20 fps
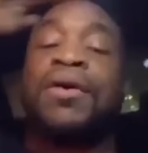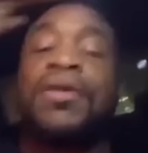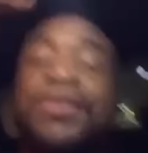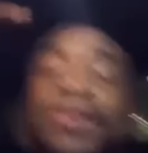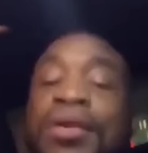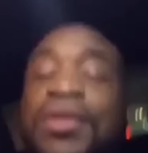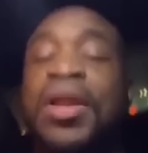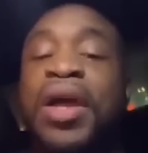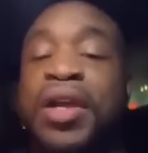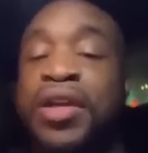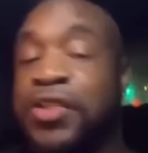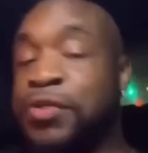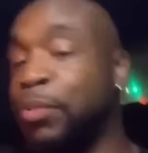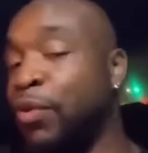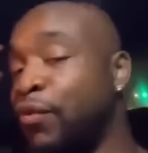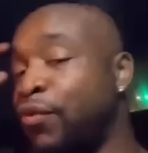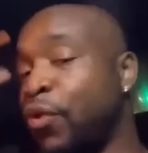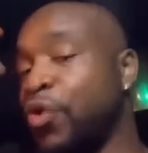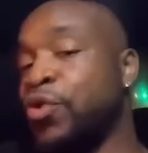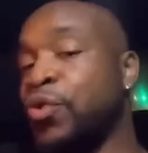Ladies,
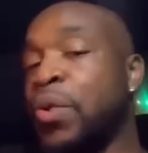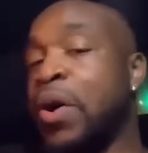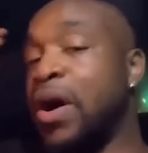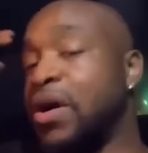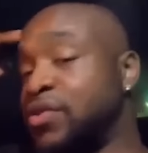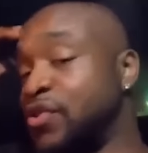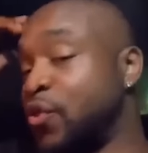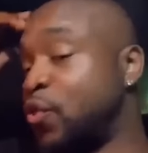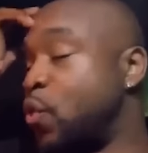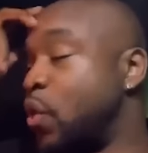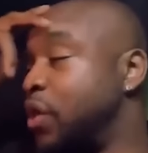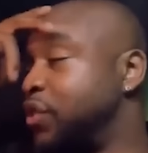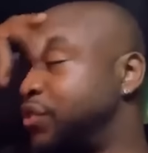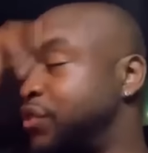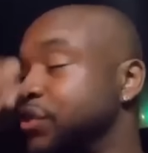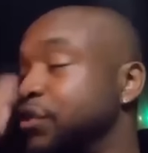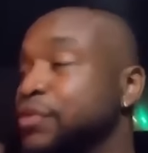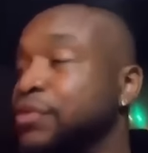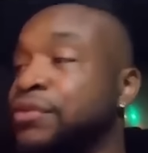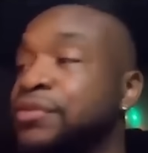before you ask the
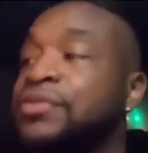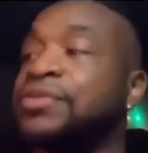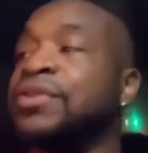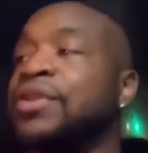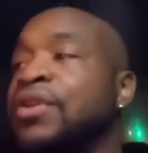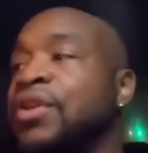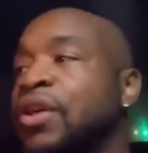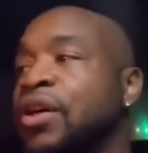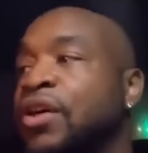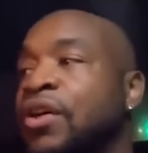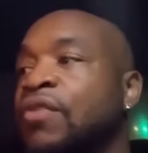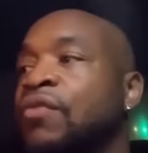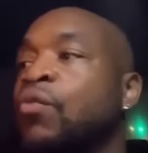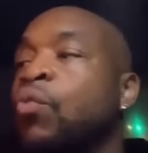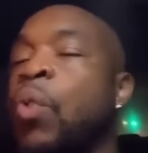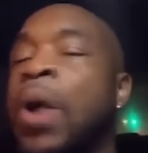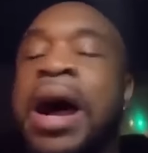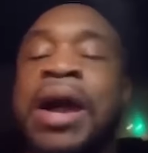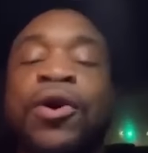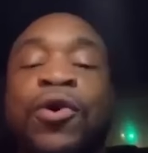question of
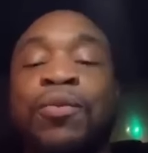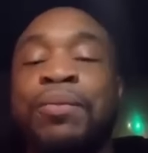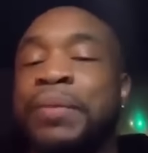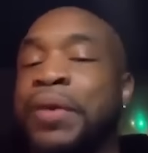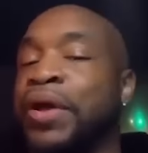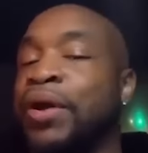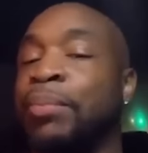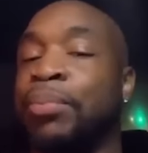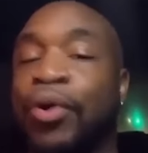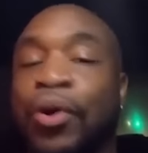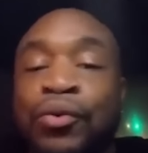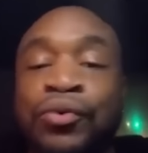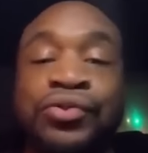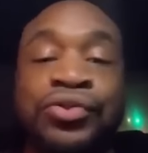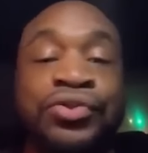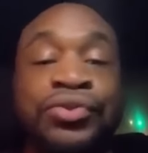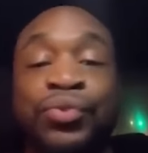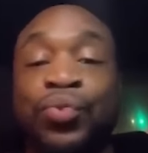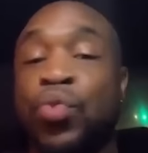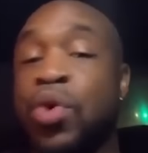why don't men
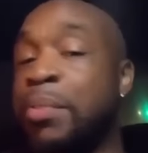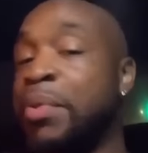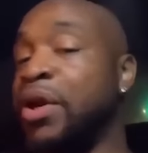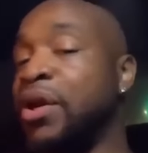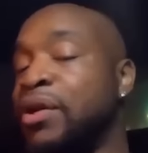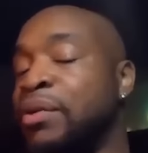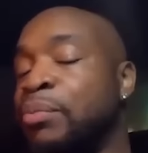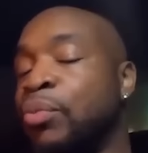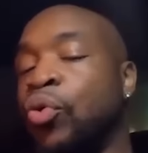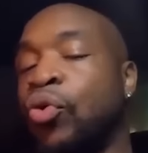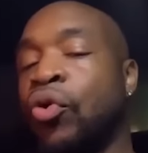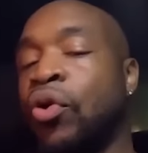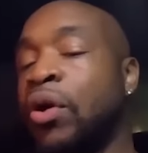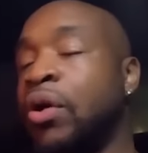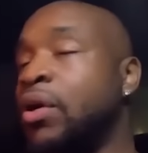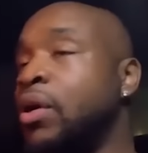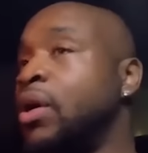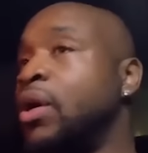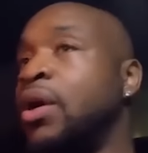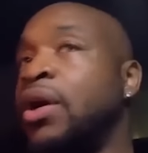approach women anymore,
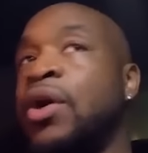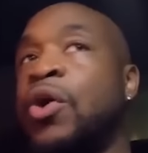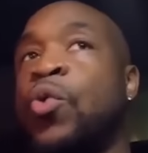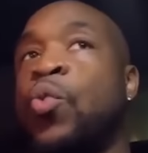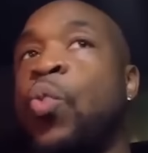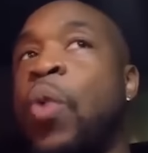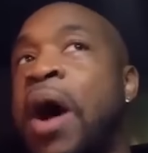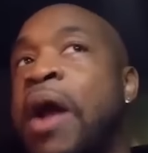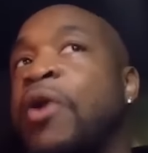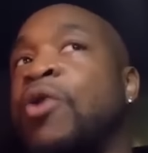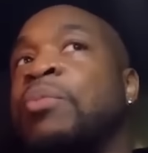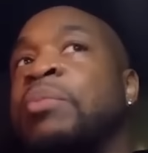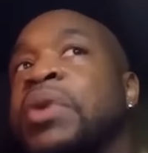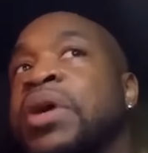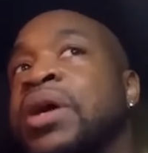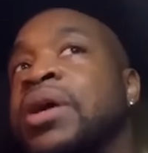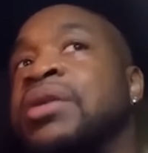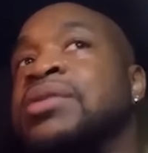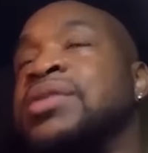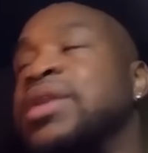why don't
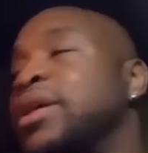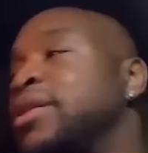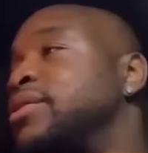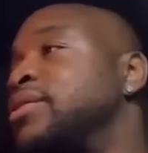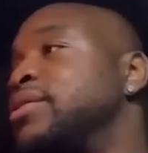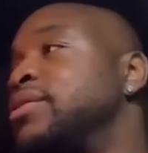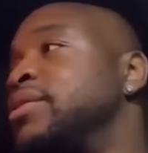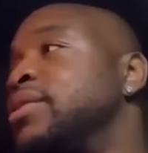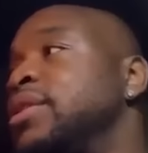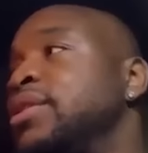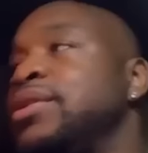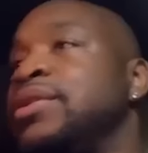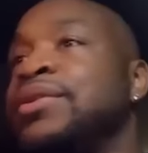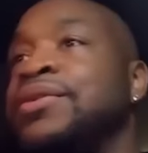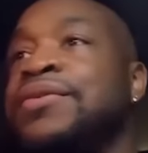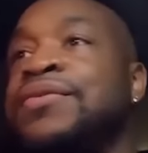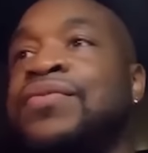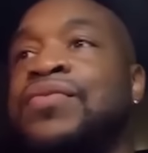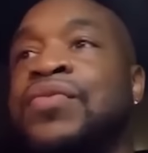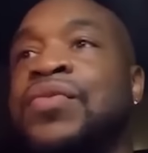men take the
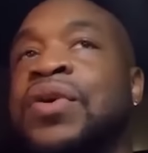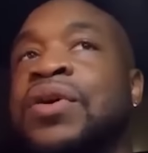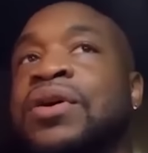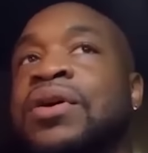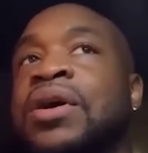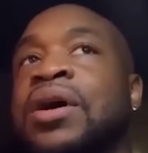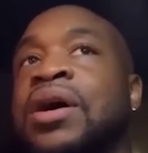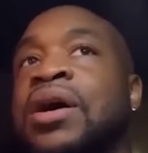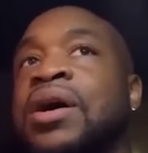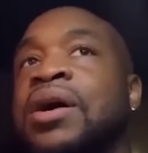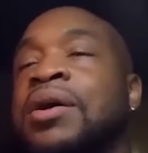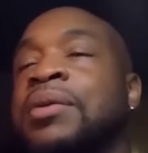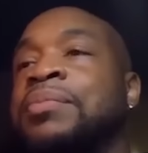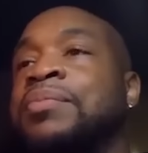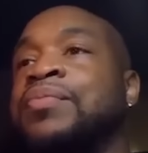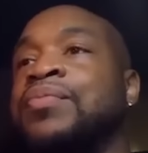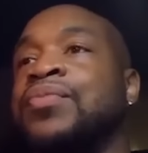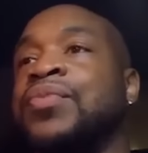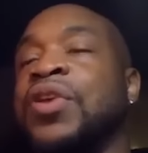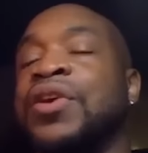
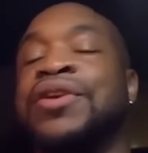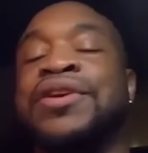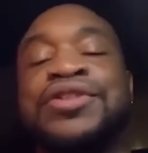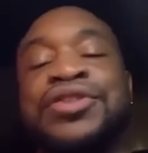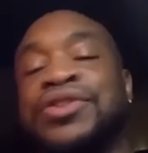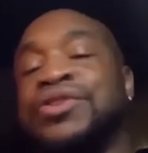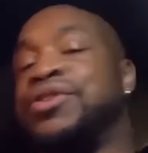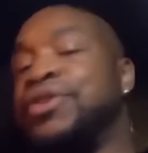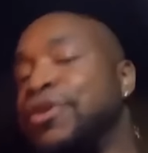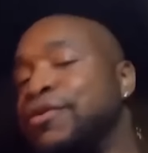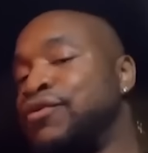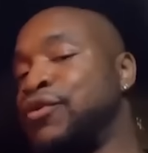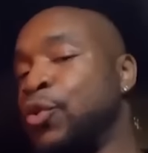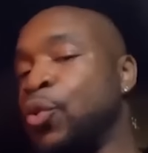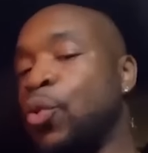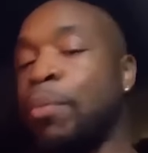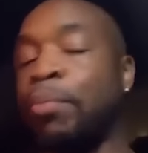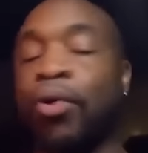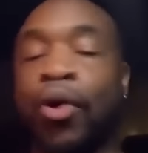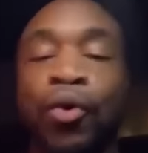initiative to
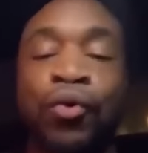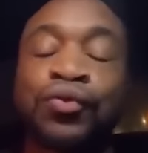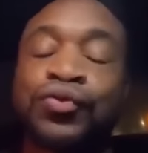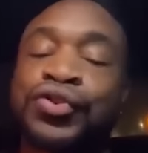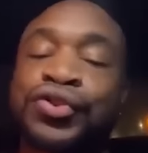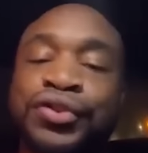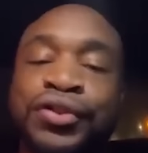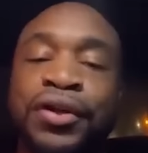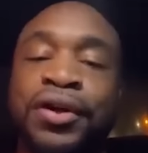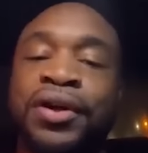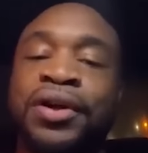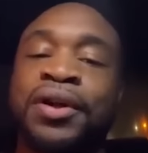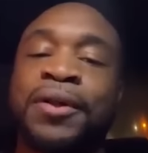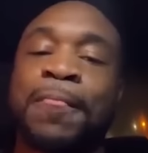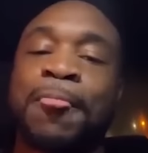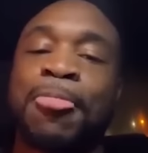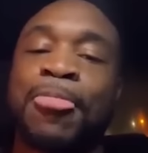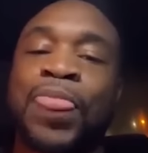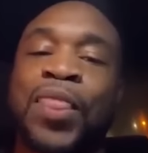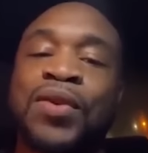approach,
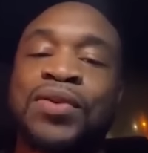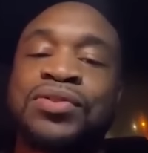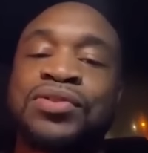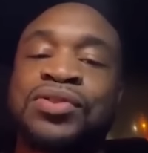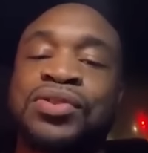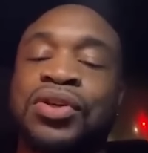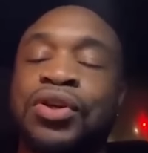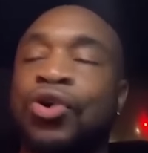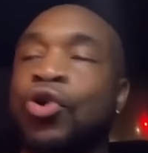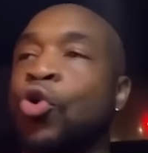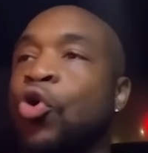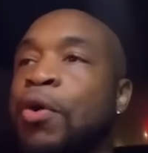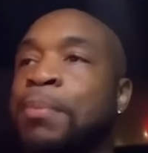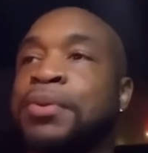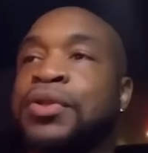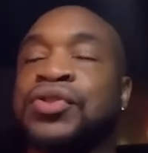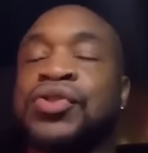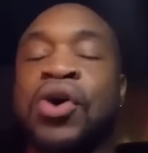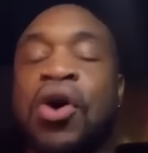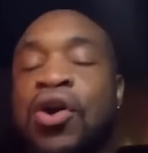to go up and
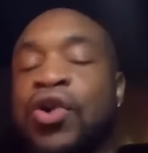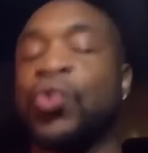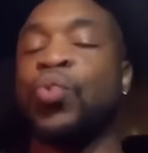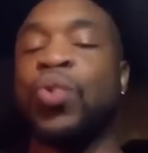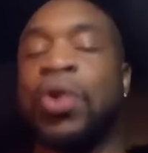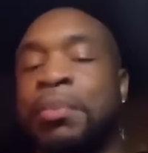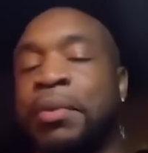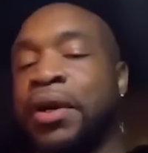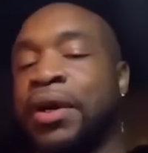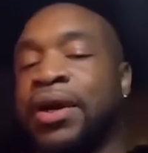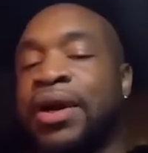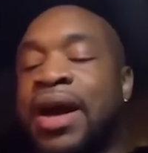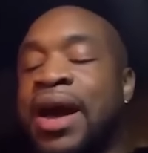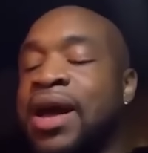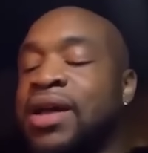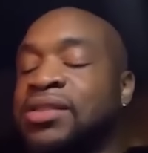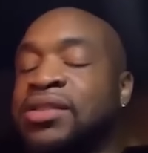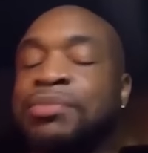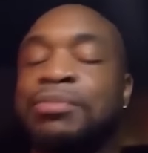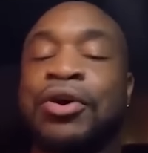talk to women,
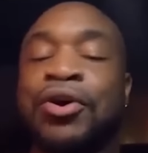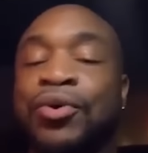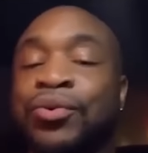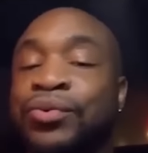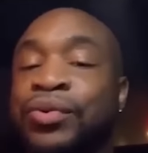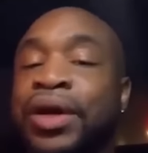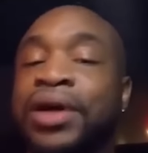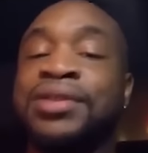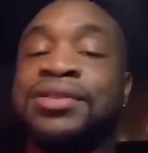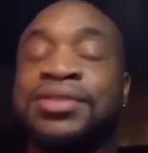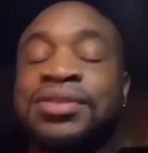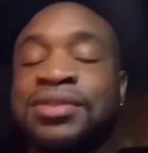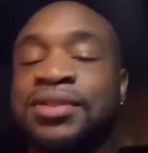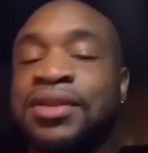ask them on dates,